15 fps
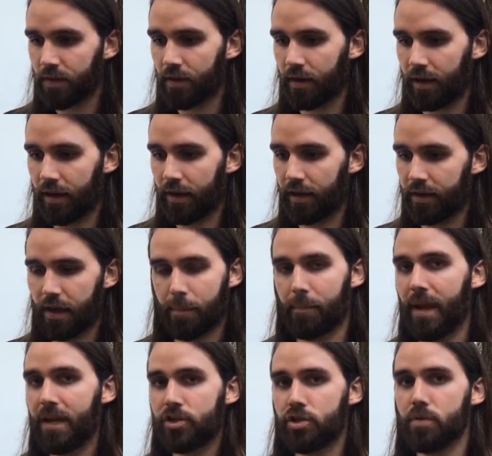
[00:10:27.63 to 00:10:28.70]
And it
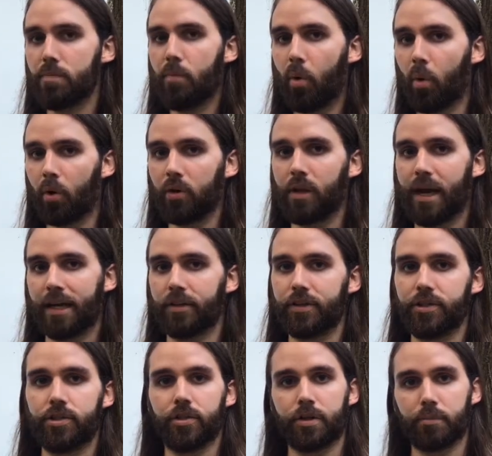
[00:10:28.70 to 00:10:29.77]
makes you more likely
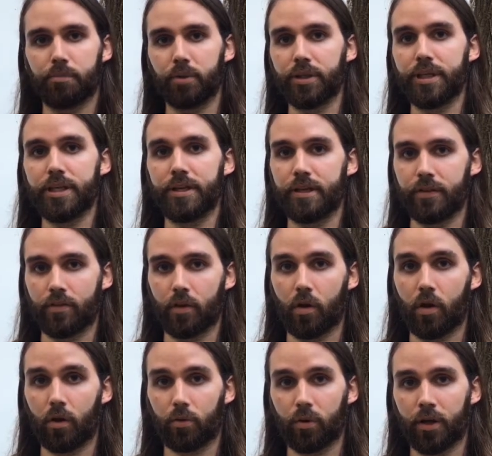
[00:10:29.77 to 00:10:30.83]
to complete it in the
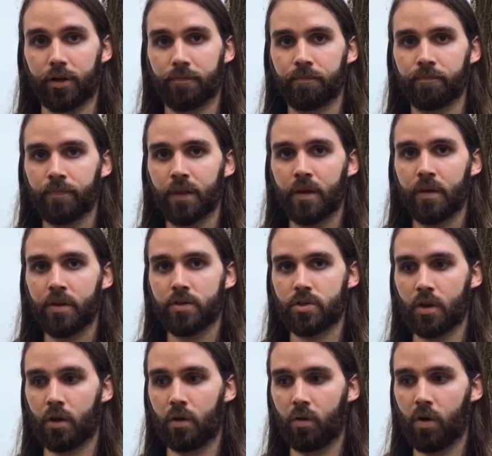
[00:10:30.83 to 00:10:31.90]
long run.
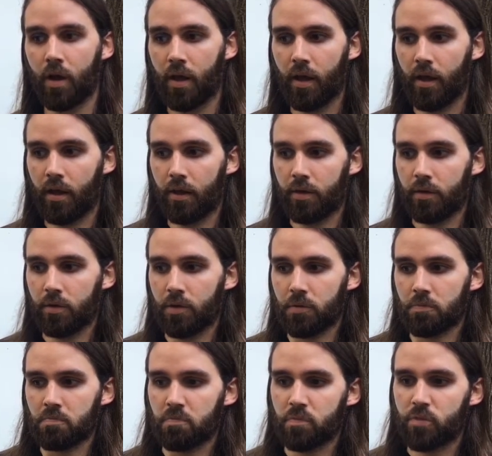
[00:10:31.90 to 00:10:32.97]
So
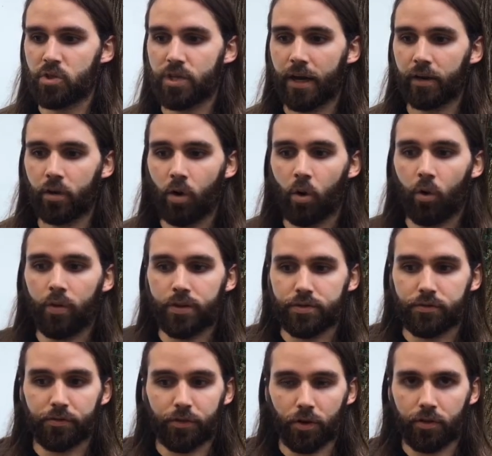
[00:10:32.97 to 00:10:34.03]
set a goal that's
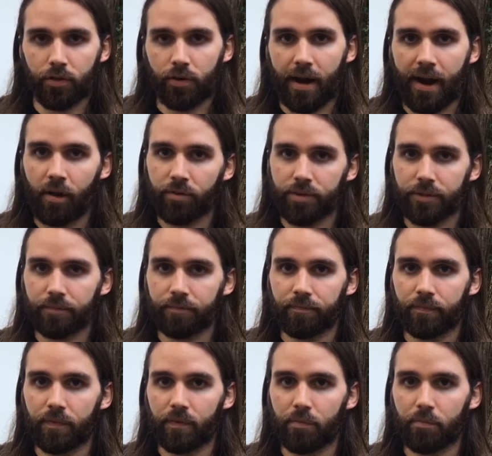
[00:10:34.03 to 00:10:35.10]
further out,
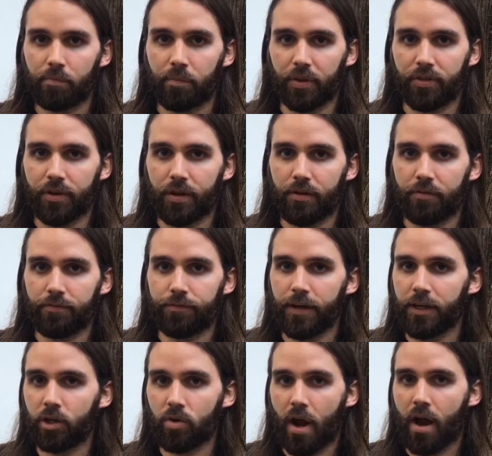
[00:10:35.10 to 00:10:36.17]
but then
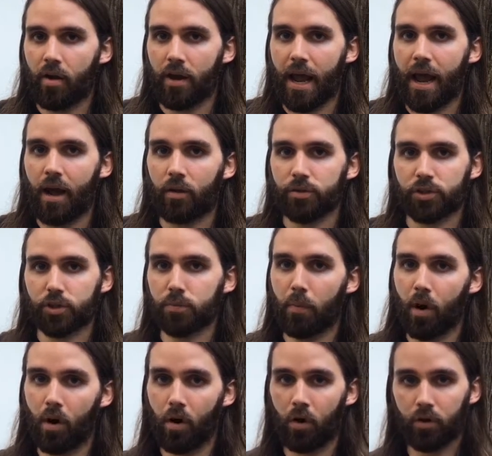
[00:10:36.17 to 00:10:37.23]
figure out how
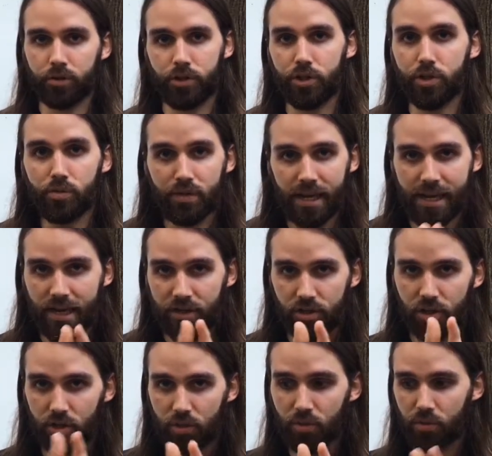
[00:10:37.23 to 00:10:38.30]
small you need
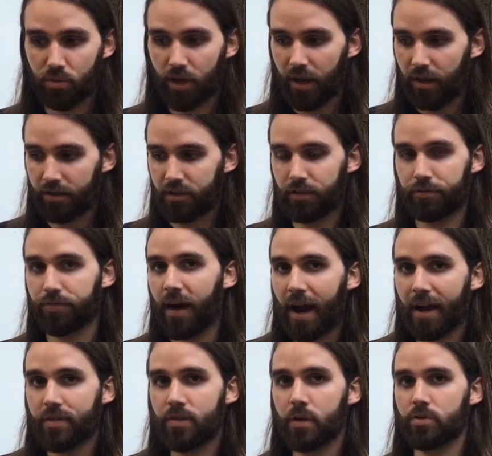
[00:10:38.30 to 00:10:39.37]
to
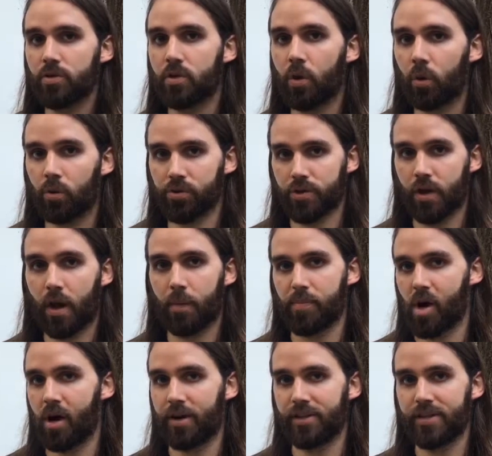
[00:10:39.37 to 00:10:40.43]
divide those goals up
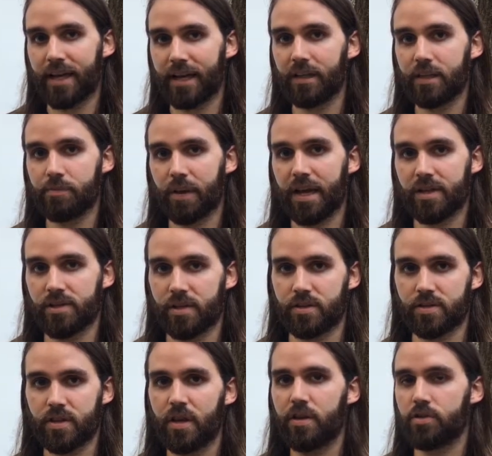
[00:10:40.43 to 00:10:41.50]
on a daily
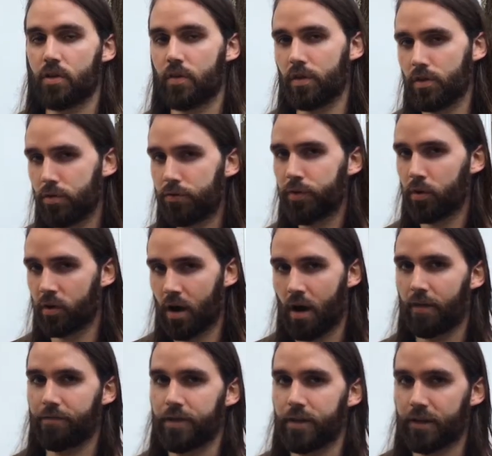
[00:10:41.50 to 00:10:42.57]
basis so that you feel
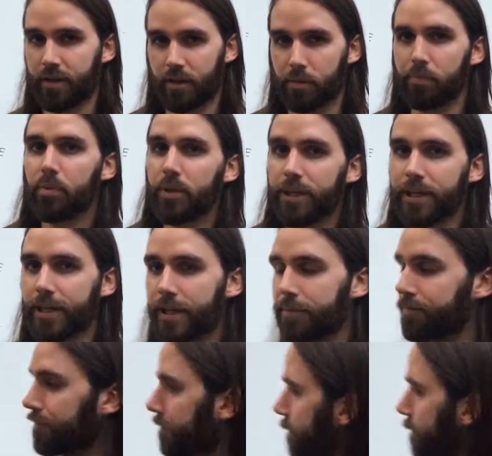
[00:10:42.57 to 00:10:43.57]
confident in completing it.